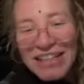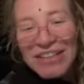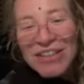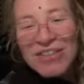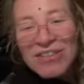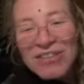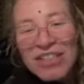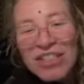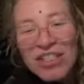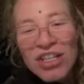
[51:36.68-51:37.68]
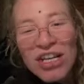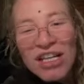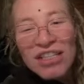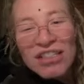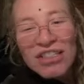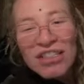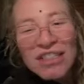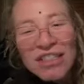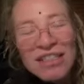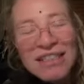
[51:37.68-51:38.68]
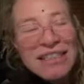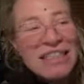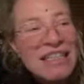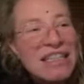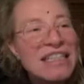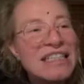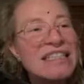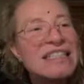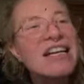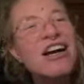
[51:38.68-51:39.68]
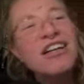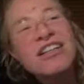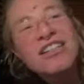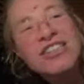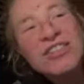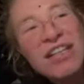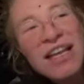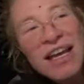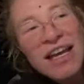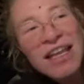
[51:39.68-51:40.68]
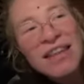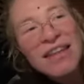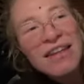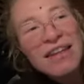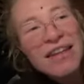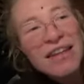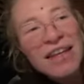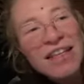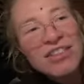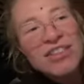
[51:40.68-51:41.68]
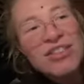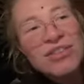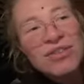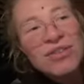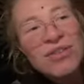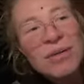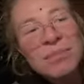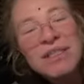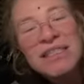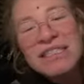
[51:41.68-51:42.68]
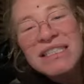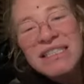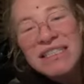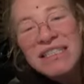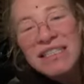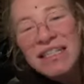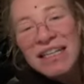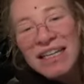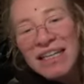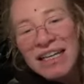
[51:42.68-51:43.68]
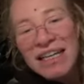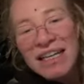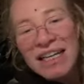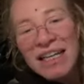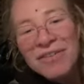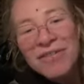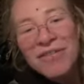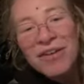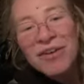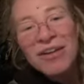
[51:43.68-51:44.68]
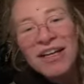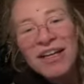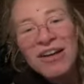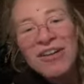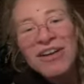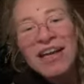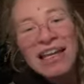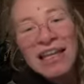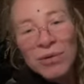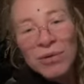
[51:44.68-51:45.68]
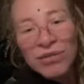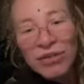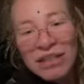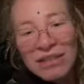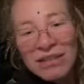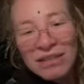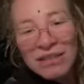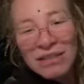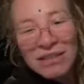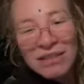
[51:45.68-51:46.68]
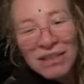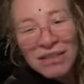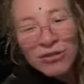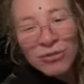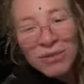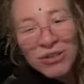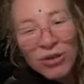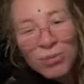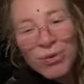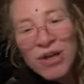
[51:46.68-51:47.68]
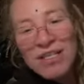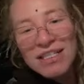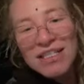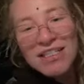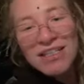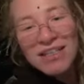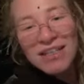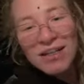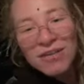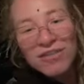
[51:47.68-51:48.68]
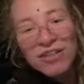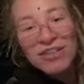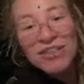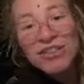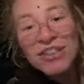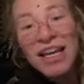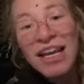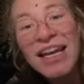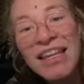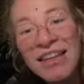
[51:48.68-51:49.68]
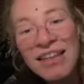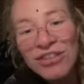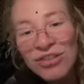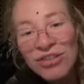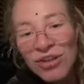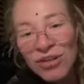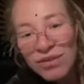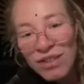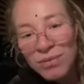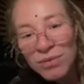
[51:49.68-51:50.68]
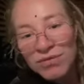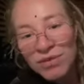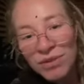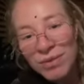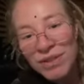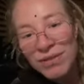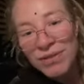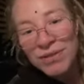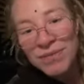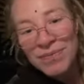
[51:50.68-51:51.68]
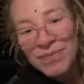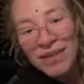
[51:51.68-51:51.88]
you know, it's not just like it's harder to get into a person and feel like, okay, now we're friends. It's a super slow process for you to get to know someone for real, you know?